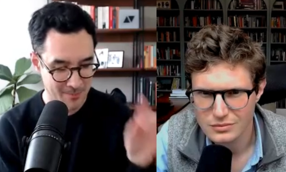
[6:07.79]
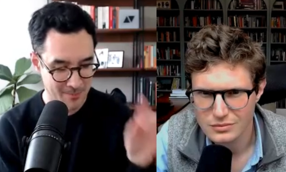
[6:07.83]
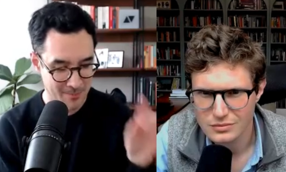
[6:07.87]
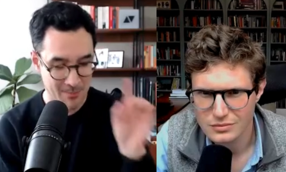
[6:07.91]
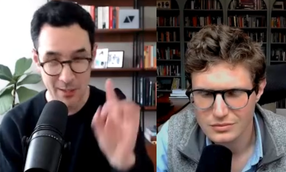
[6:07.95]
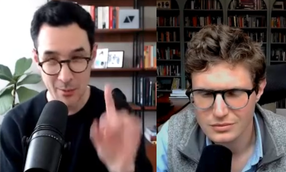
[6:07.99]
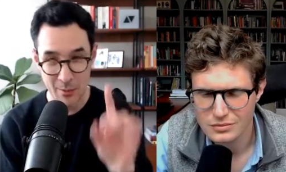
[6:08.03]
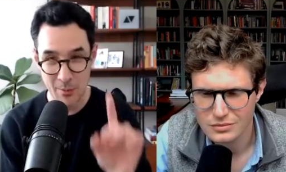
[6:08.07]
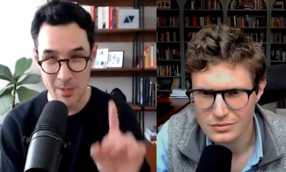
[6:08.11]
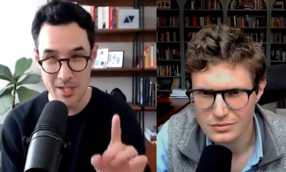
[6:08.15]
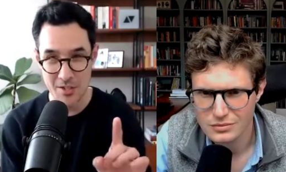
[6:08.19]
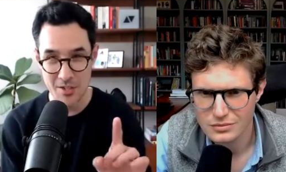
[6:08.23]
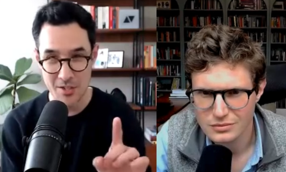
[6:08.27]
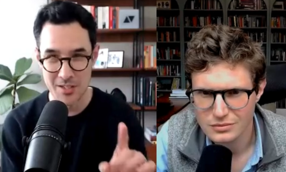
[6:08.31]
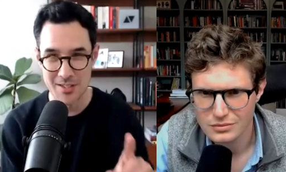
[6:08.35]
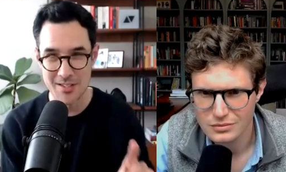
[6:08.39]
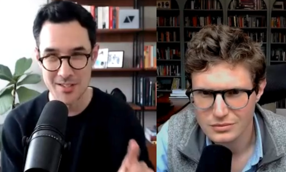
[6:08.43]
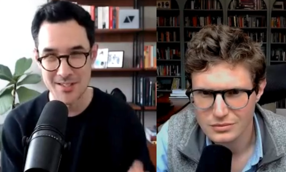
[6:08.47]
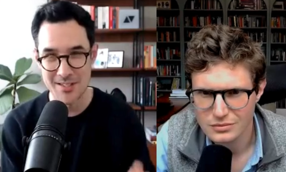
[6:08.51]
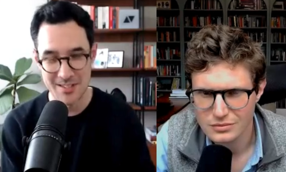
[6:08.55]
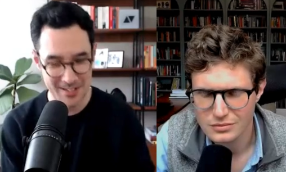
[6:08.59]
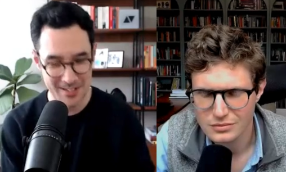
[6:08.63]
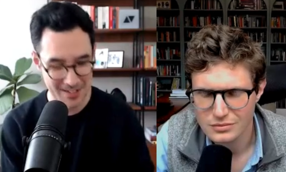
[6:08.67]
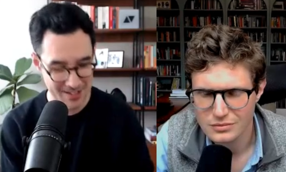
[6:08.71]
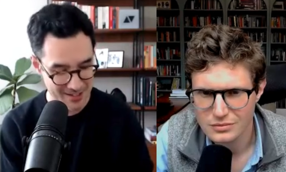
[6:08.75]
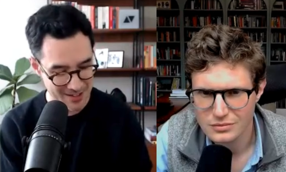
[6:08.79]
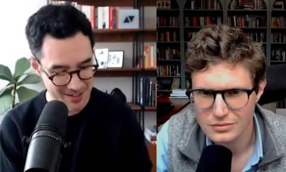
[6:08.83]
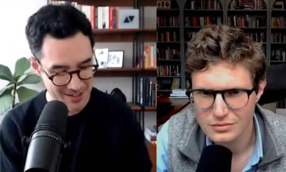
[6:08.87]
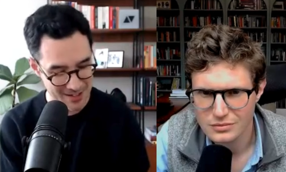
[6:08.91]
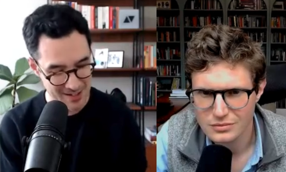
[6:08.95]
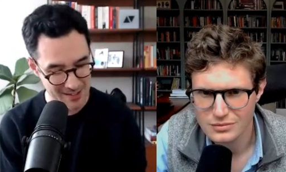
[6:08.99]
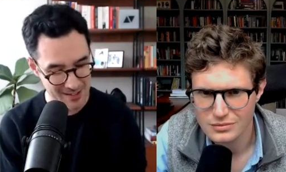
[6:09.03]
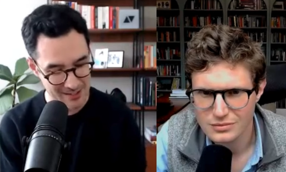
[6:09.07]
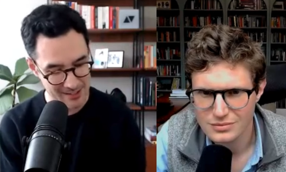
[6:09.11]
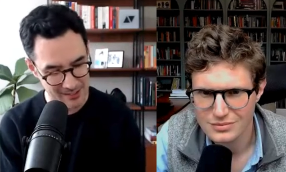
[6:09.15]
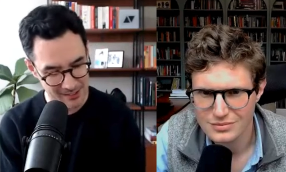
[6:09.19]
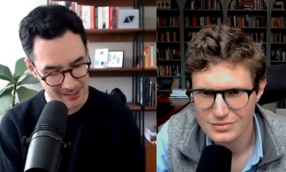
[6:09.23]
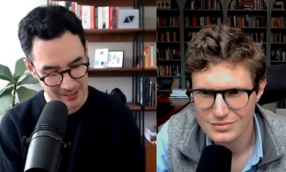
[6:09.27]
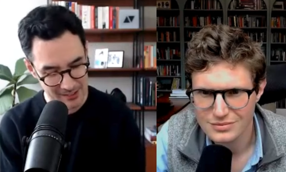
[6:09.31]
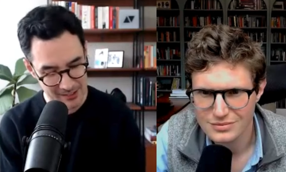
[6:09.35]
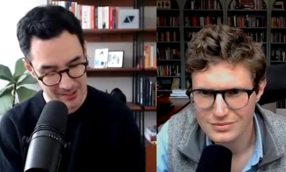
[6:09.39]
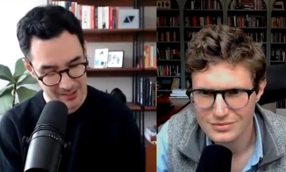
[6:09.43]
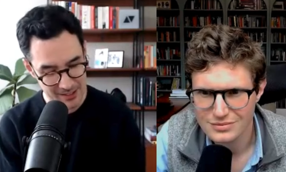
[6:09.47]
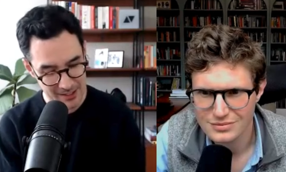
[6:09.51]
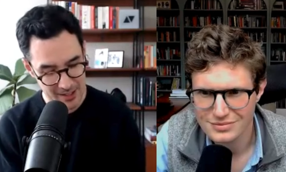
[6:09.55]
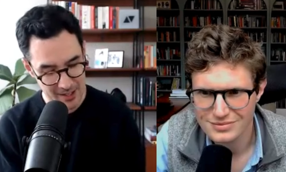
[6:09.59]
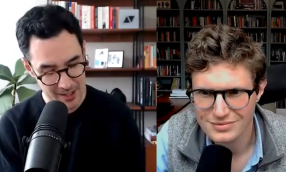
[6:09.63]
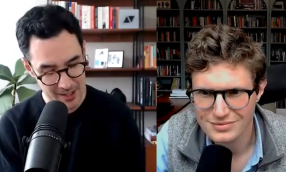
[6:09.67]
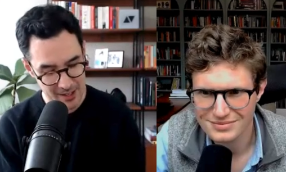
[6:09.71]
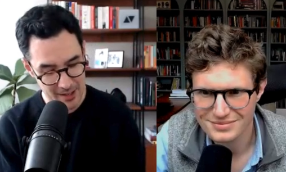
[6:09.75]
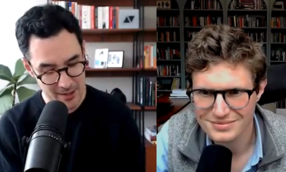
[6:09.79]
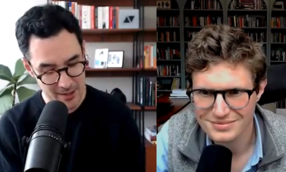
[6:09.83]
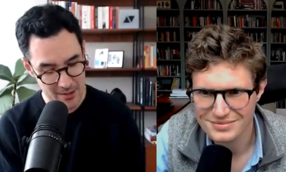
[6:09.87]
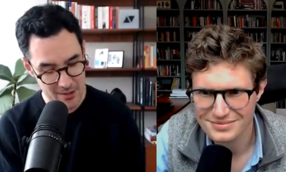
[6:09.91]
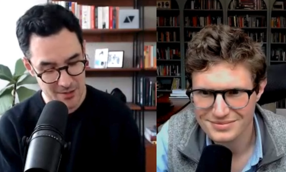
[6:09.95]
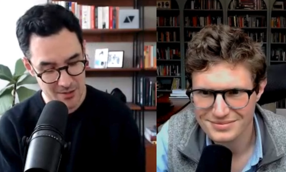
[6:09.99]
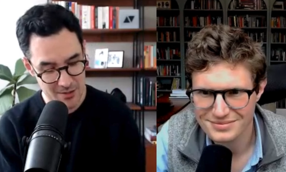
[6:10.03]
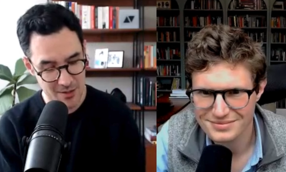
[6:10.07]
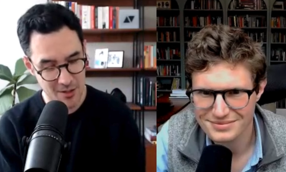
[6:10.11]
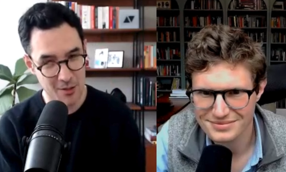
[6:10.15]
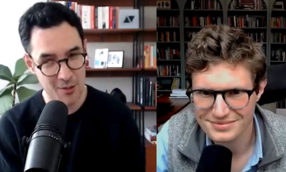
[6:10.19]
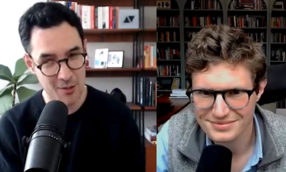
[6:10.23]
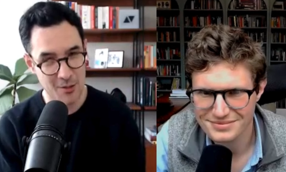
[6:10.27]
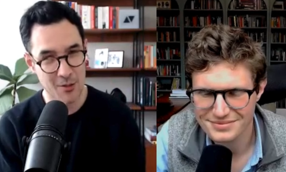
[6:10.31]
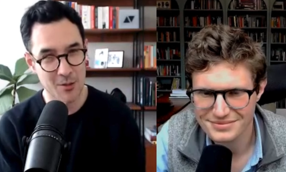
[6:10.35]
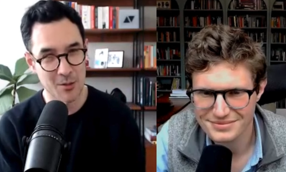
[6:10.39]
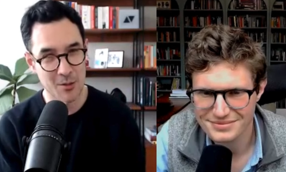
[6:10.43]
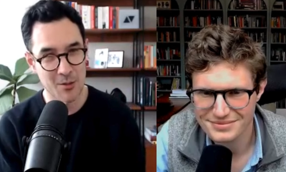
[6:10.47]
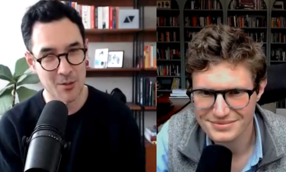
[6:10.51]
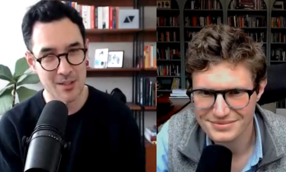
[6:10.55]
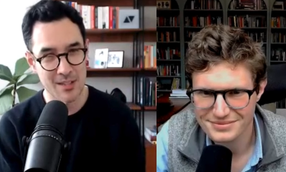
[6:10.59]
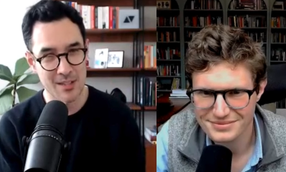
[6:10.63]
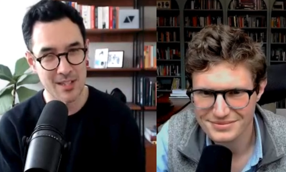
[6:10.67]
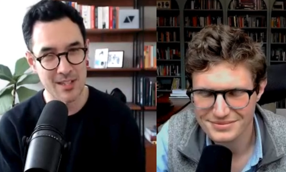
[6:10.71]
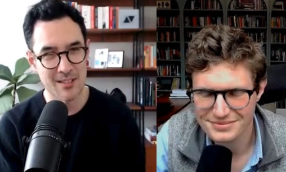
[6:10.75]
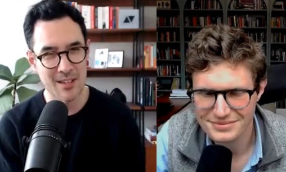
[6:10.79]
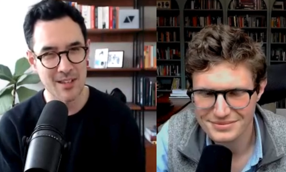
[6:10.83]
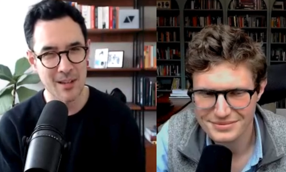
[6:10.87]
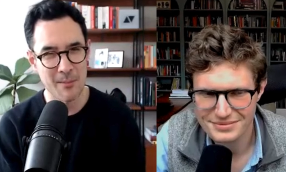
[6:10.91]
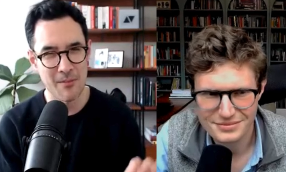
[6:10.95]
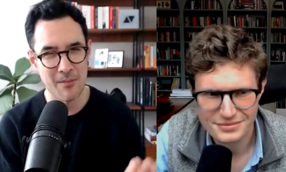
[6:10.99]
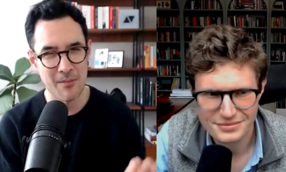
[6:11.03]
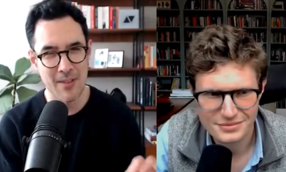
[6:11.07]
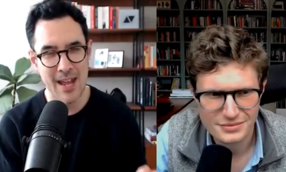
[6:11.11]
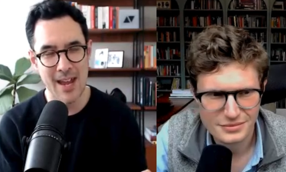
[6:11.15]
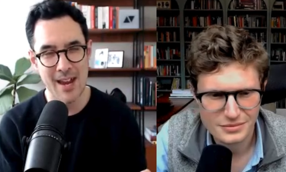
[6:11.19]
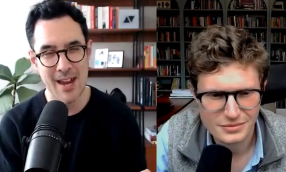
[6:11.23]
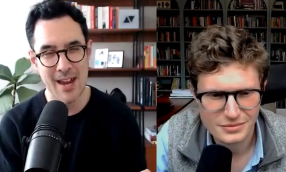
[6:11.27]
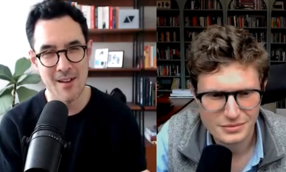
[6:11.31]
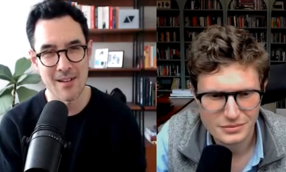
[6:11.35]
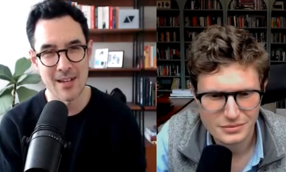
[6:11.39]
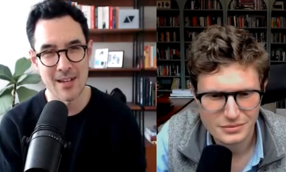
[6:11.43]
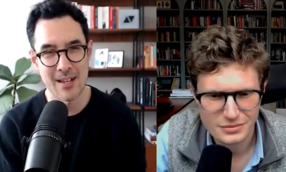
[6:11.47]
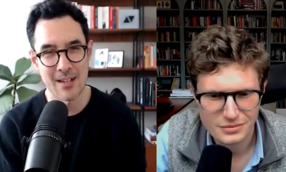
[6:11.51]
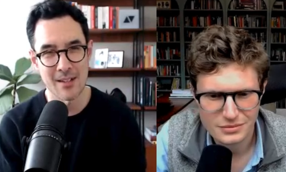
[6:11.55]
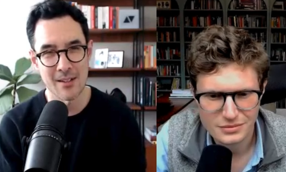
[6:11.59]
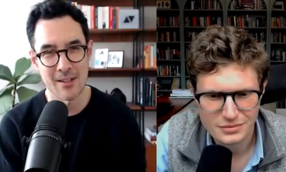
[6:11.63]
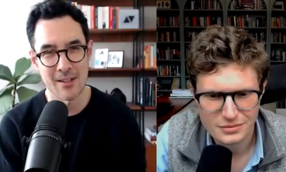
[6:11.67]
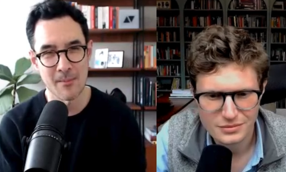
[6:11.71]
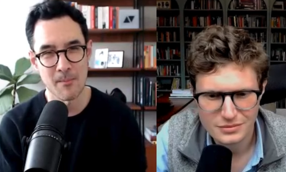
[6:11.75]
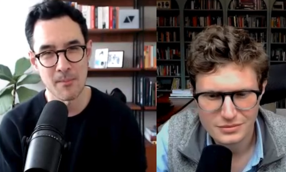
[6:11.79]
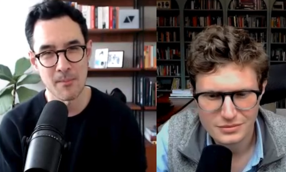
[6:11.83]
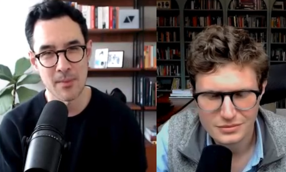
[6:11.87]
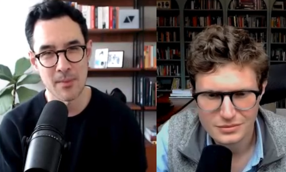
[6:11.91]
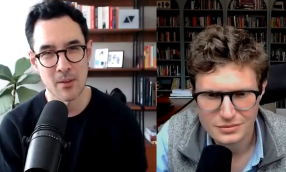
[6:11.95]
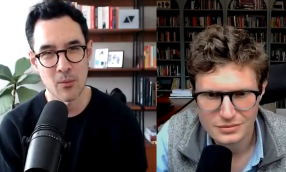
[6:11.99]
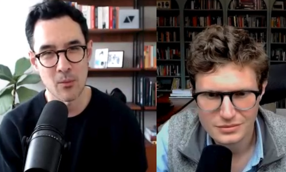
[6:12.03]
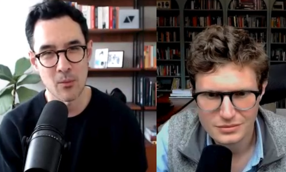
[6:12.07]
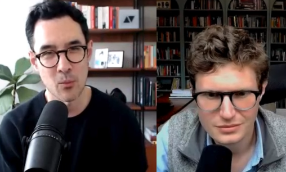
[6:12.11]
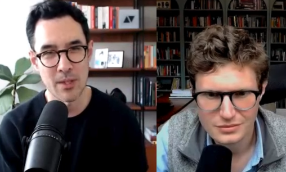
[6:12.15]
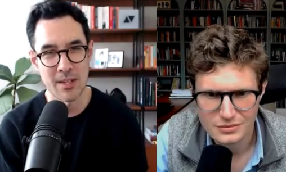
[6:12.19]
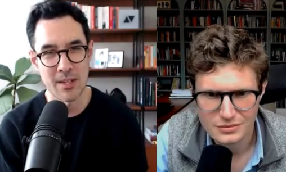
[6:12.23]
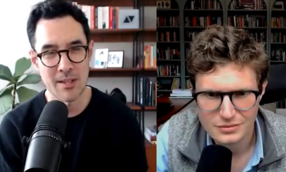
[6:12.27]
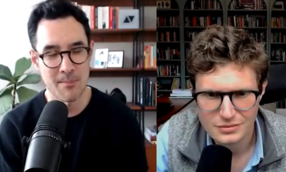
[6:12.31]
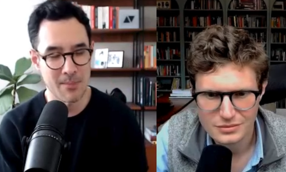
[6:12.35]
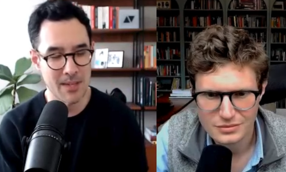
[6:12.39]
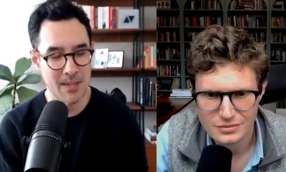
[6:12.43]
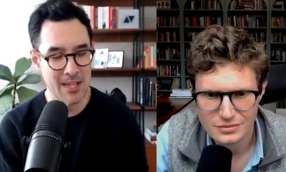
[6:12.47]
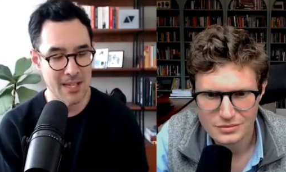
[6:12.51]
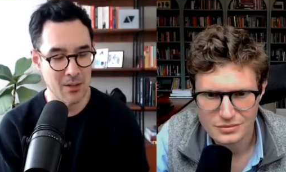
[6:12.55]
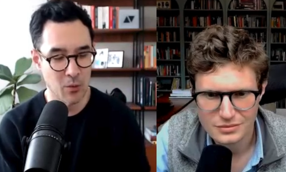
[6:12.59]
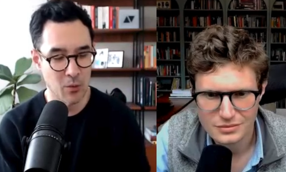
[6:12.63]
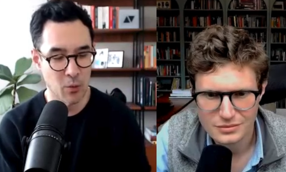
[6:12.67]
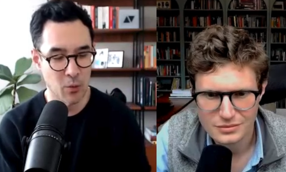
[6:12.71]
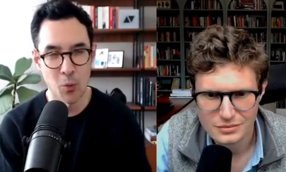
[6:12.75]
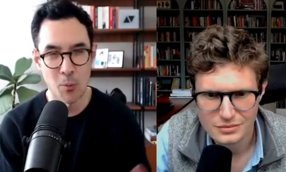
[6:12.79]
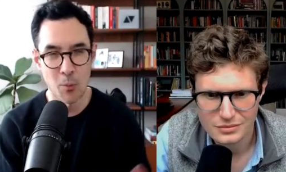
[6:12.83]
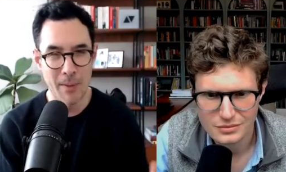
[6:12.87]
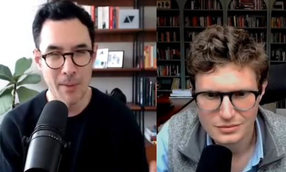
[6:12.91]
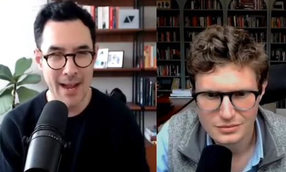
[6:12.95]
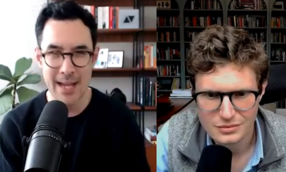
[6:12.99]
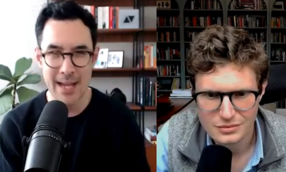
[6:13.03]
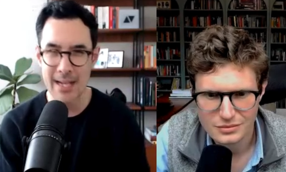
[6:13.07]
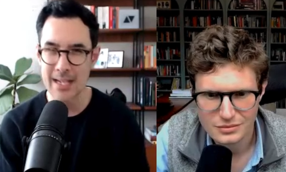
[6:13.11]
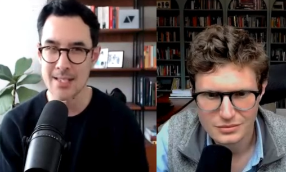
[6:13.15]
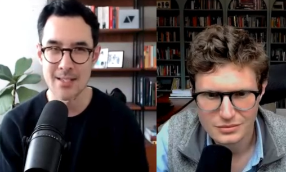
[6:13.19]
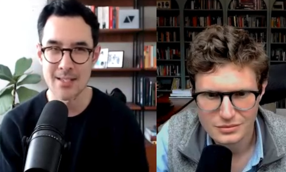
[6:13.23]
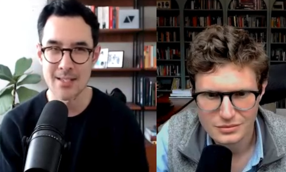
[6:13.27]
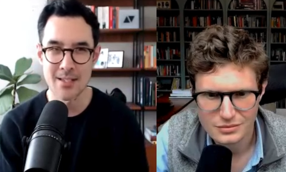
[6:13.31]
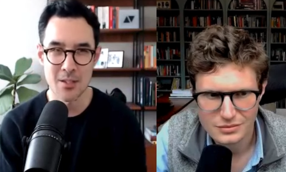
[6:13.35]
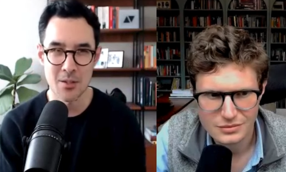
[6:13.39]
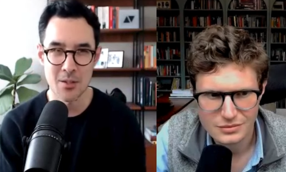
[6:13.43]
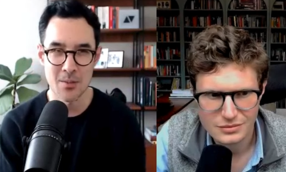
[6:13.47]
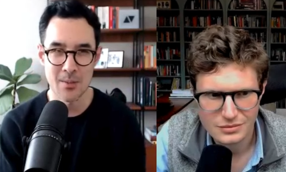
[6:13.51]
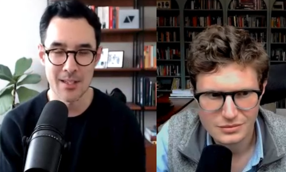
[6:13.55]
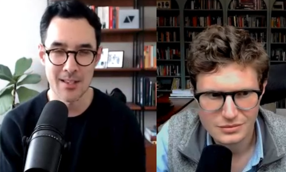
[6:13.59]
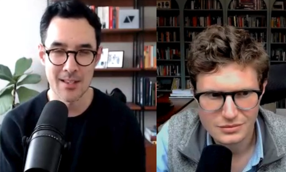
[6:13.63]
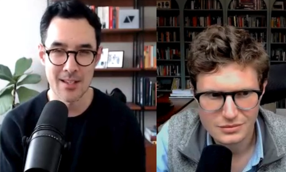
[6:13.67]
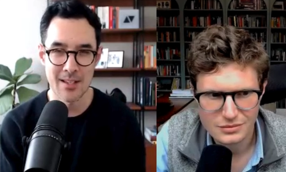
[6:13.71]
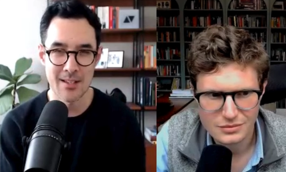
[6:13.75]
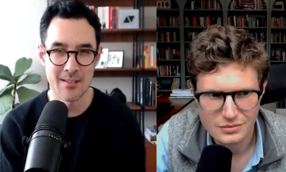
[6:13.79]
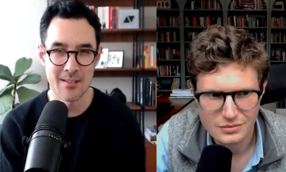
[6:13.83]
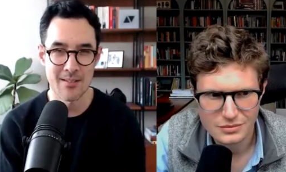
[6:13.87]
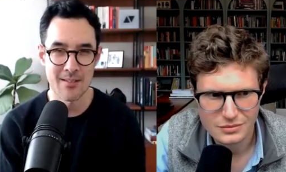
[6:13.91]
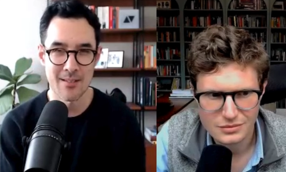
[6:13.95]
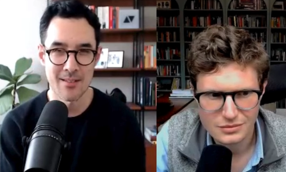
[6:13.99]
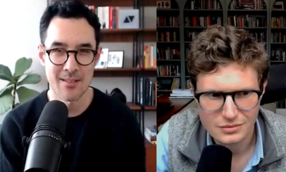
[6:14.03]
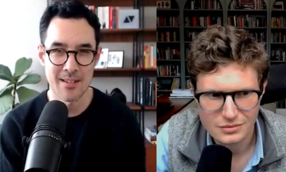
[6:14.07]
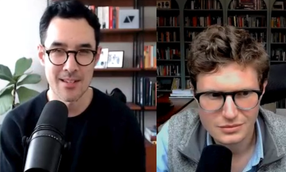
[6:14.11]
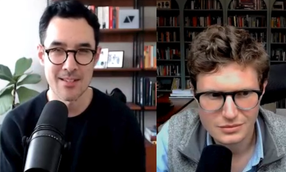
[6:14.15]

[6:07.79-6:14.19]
Speaker 1: My questions are so this type of area, would it be all banks are doing this?